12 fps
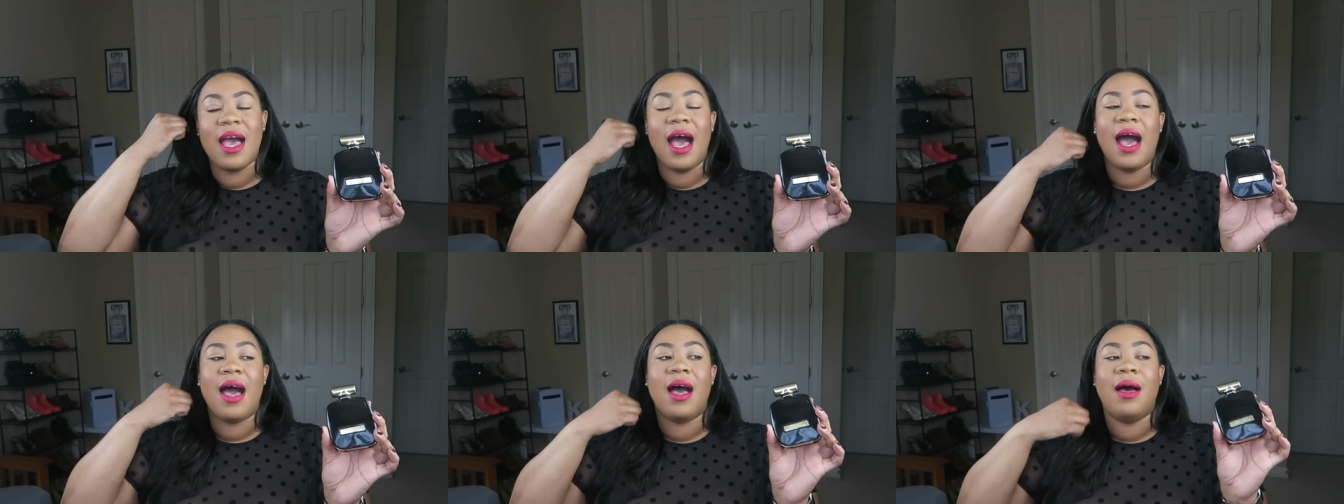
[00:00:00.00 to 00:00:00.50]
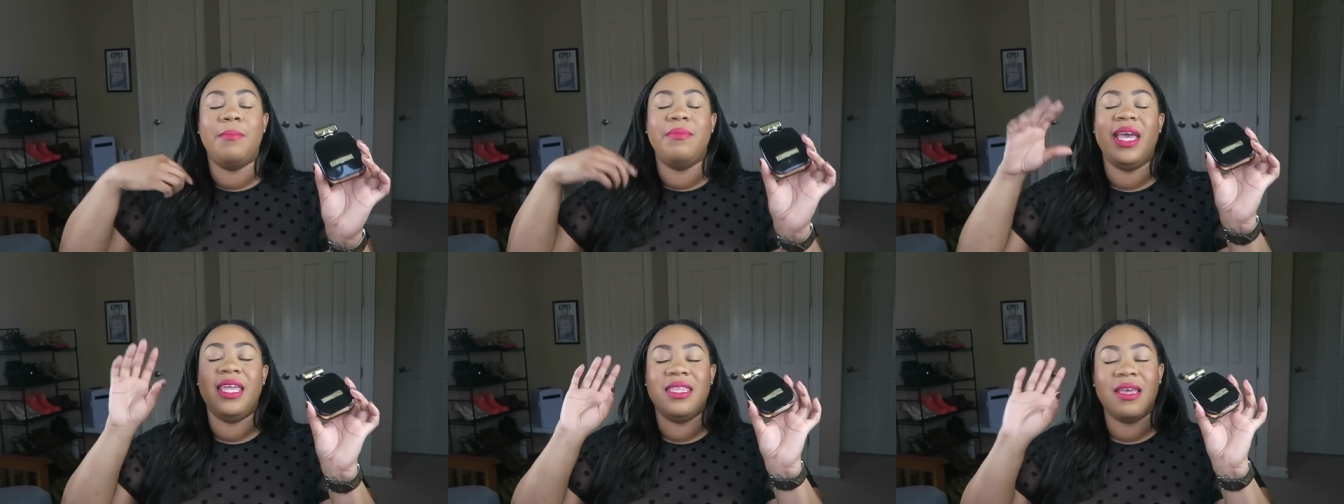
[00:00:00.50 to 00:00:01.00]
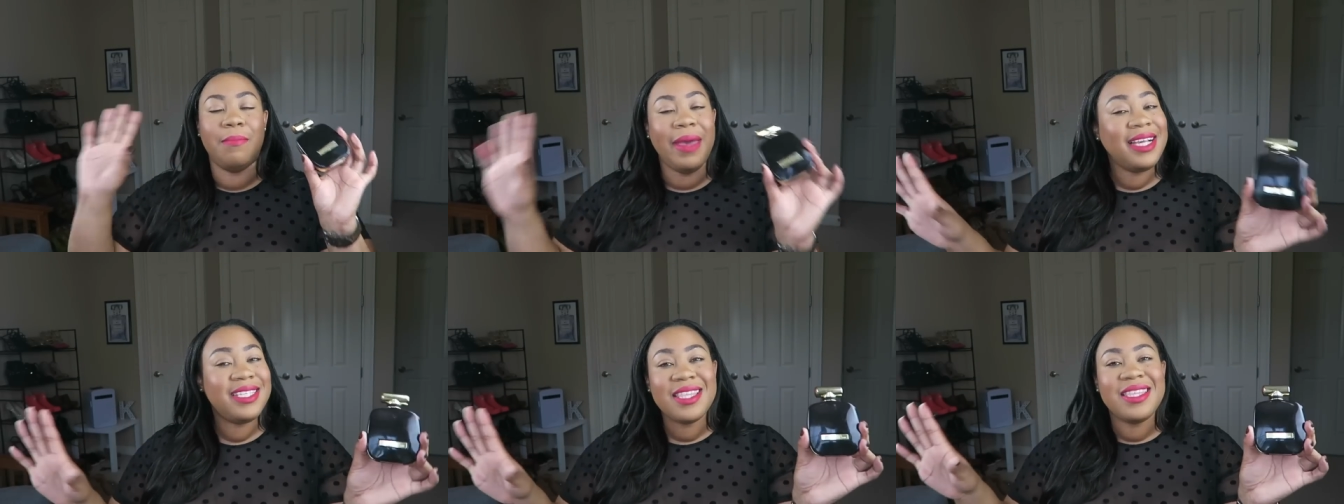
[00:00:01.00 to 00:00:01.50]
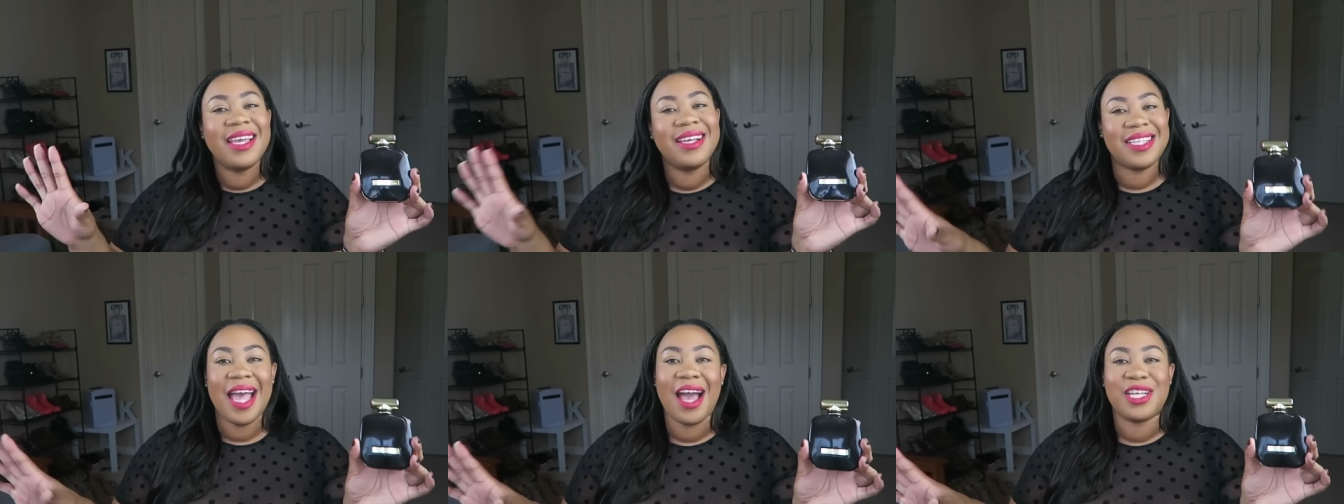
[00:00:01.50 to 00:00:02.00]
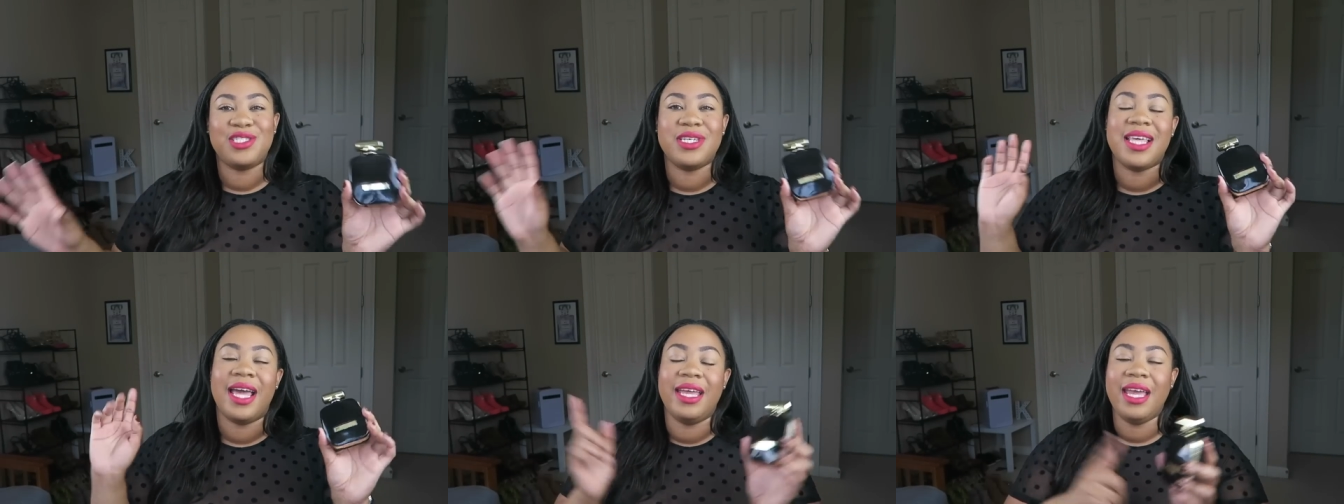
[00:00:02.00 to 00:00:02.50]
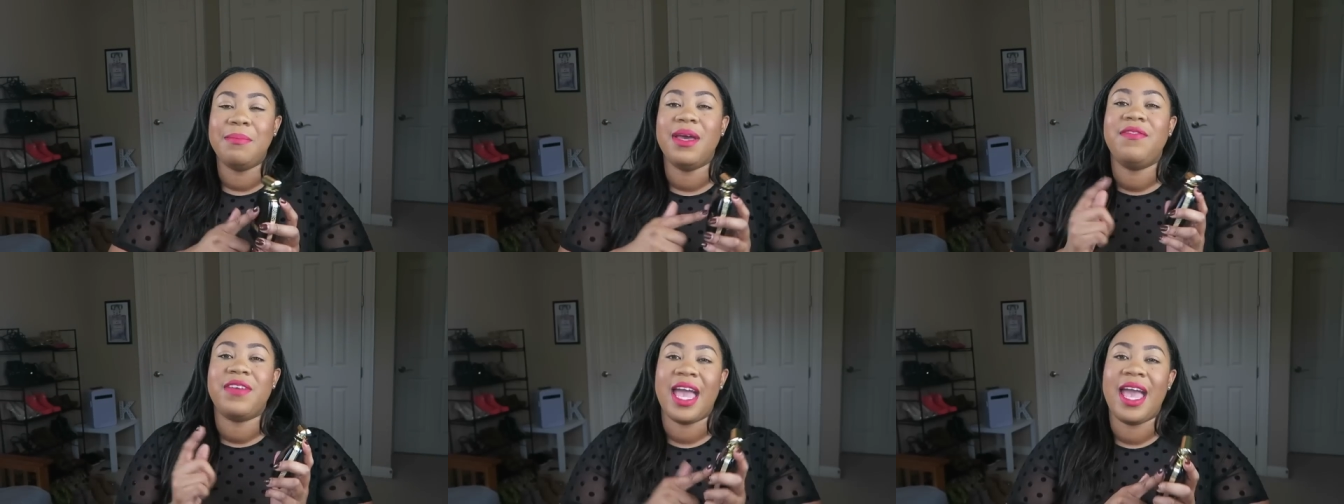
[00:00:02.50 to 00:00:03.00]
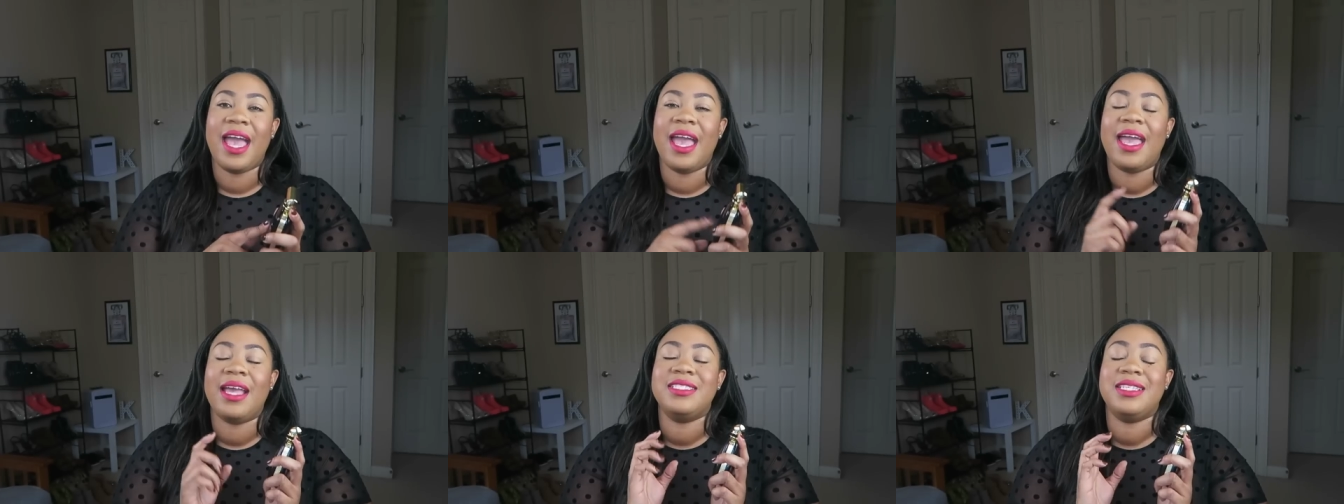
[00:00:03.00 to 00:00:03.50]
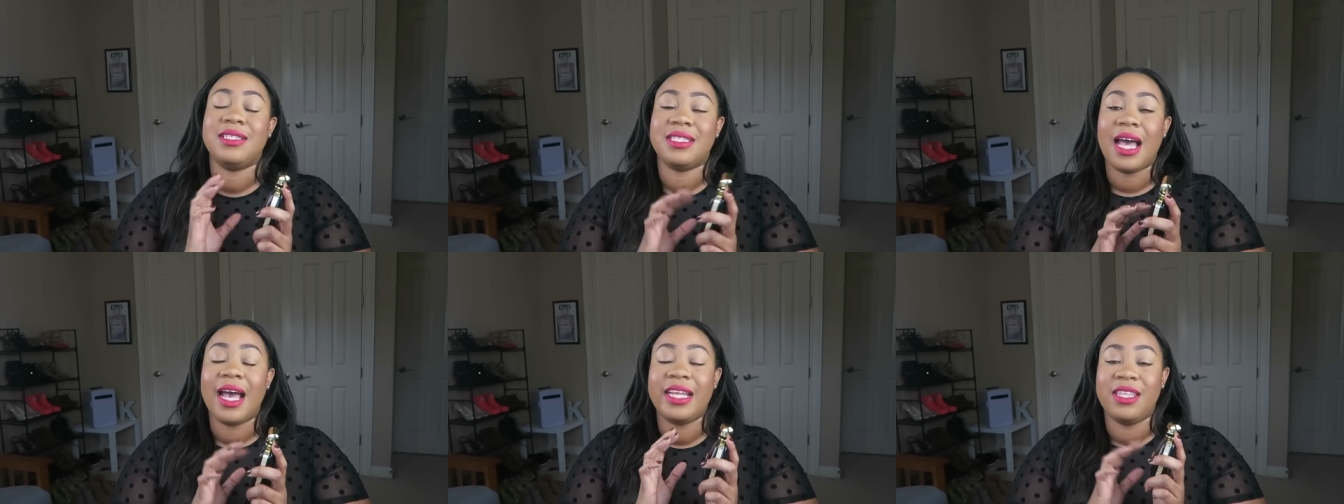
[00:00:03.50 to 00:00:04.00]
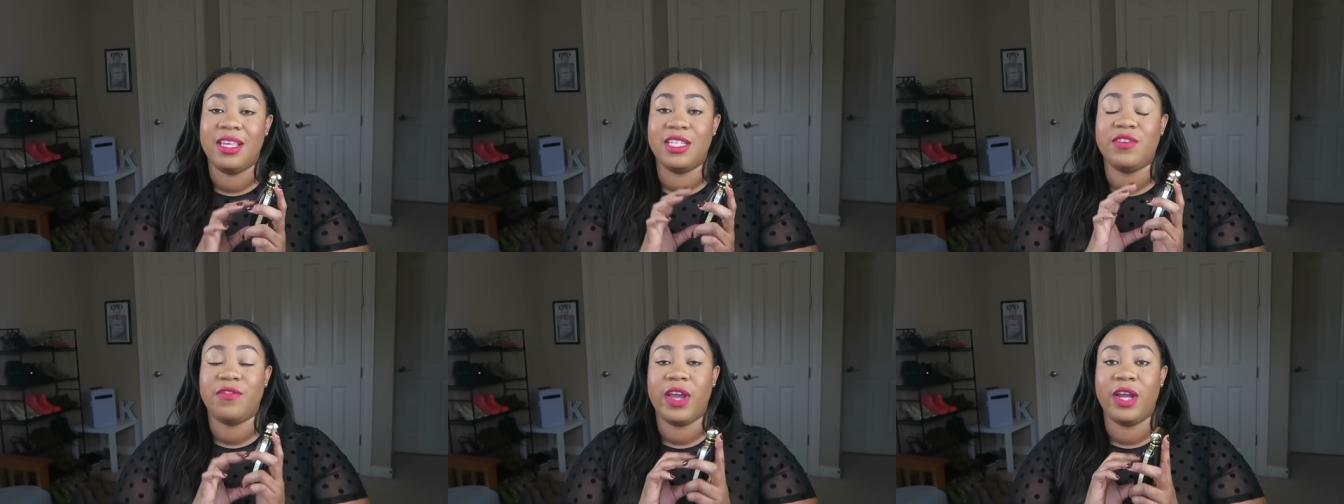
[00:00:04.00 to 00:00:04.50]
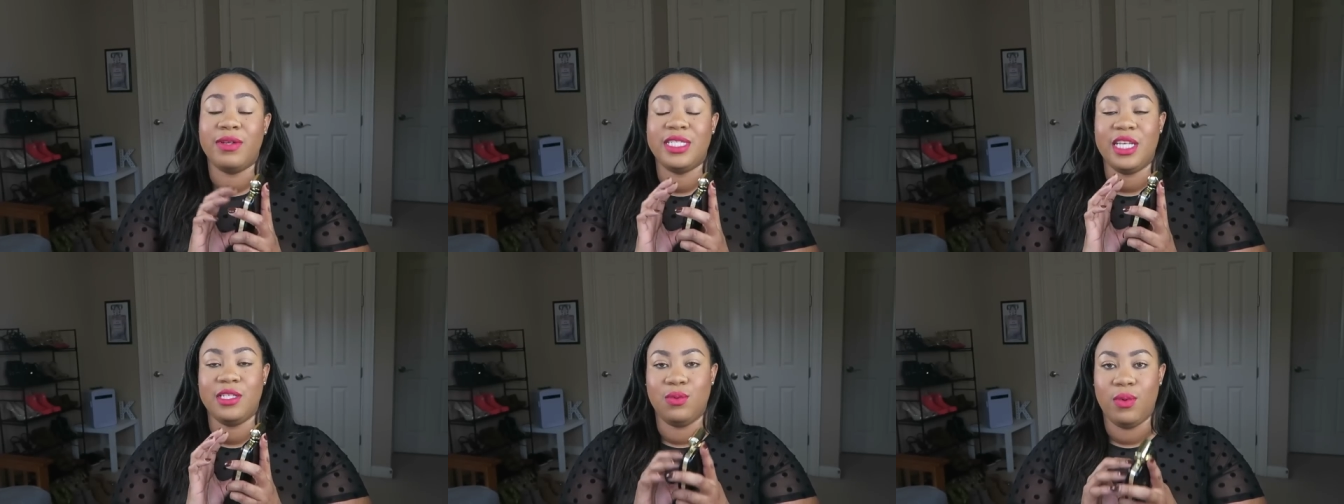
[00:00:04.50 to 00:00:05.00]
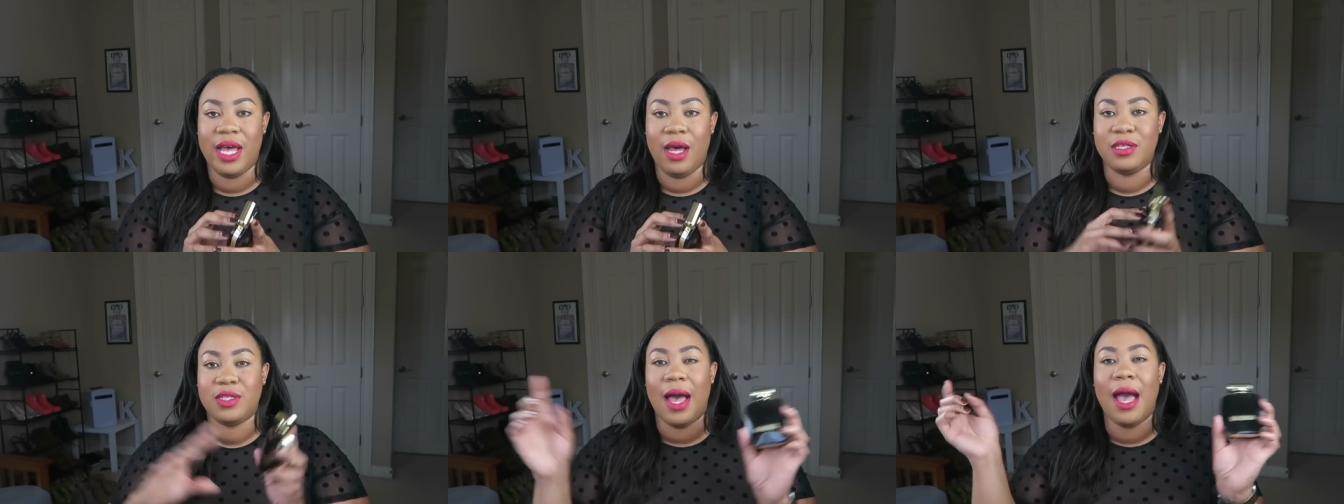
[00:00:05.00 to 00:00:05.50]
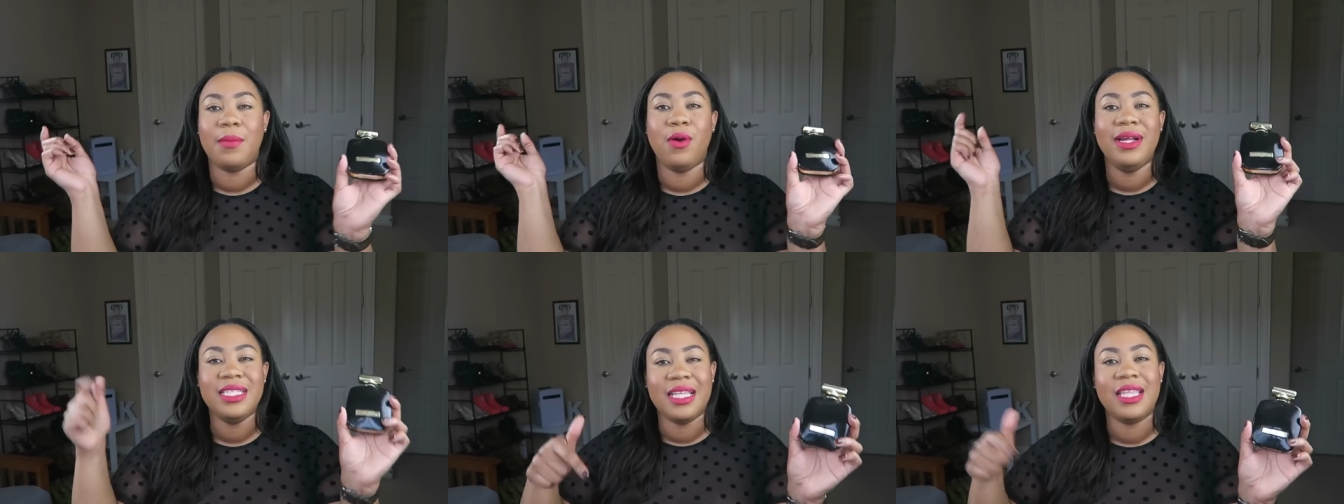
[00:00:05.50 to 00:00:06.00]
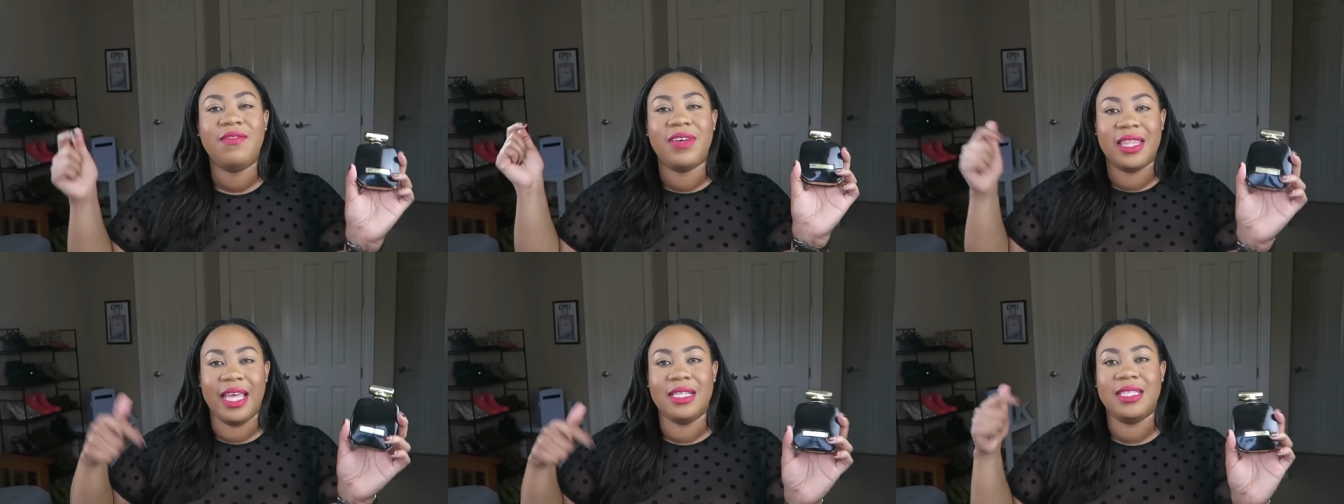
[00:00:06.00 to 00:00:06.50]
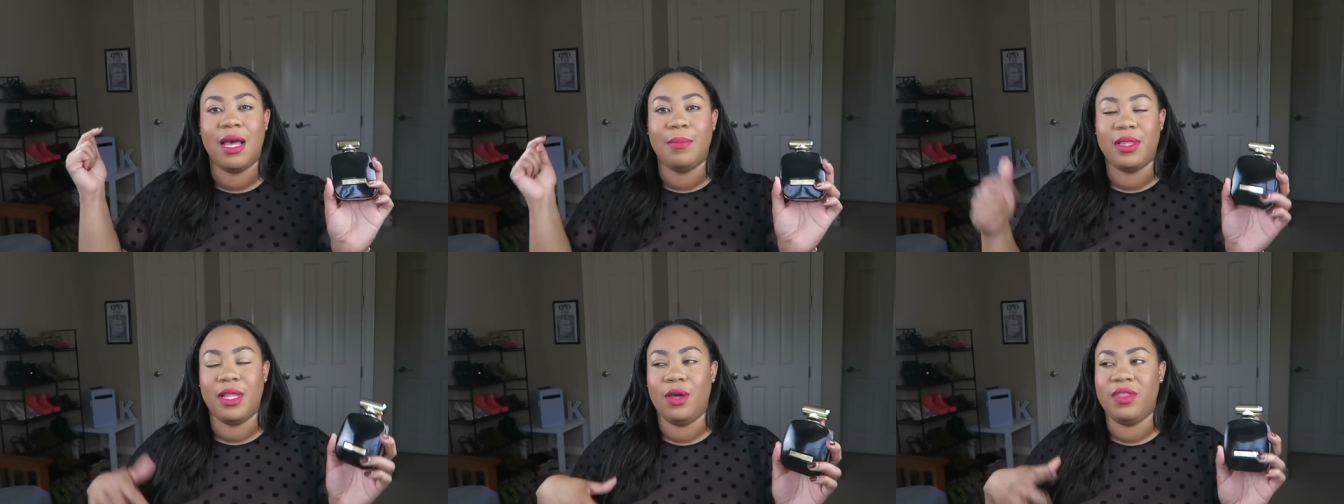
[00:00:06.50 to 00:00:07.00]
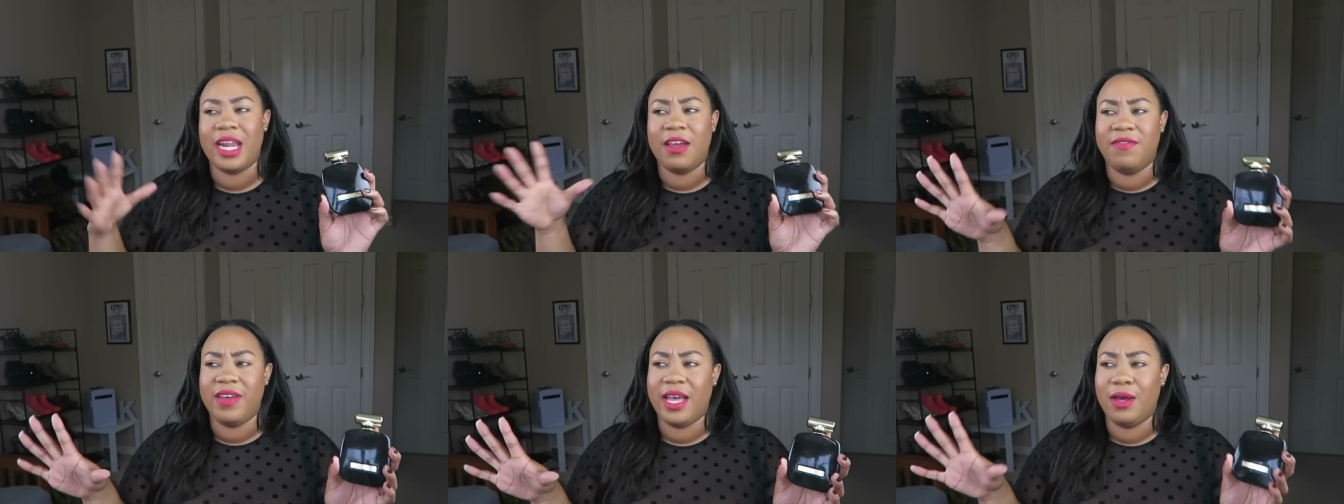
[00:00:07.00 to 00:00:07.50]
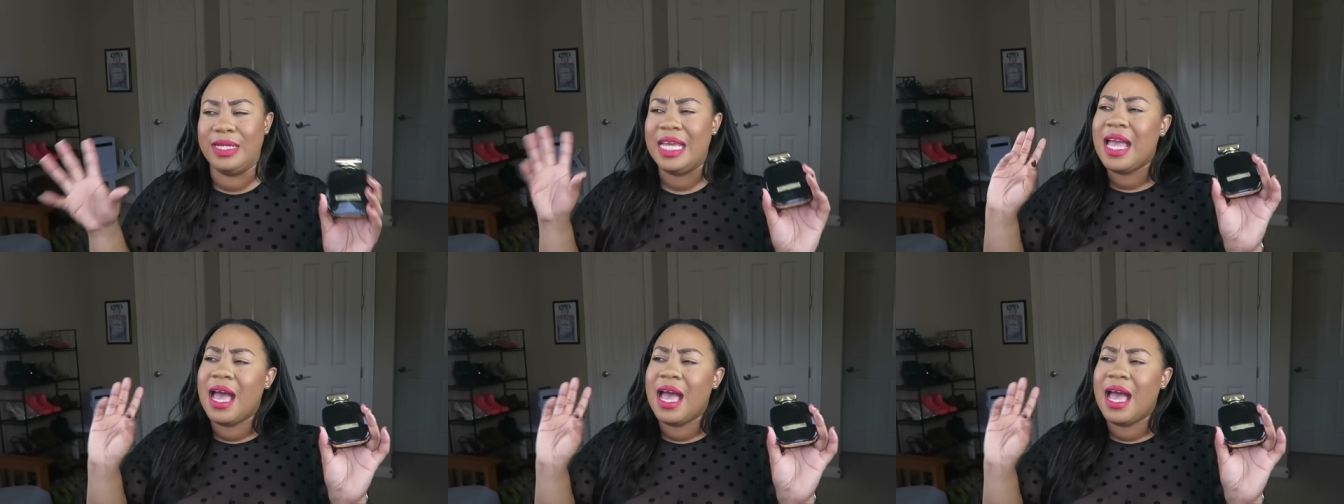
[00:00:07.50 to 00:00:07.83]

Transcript: And the amazing thing is actually that MFK designed this fragrance as well. So I'm going to leave a link down below that I found,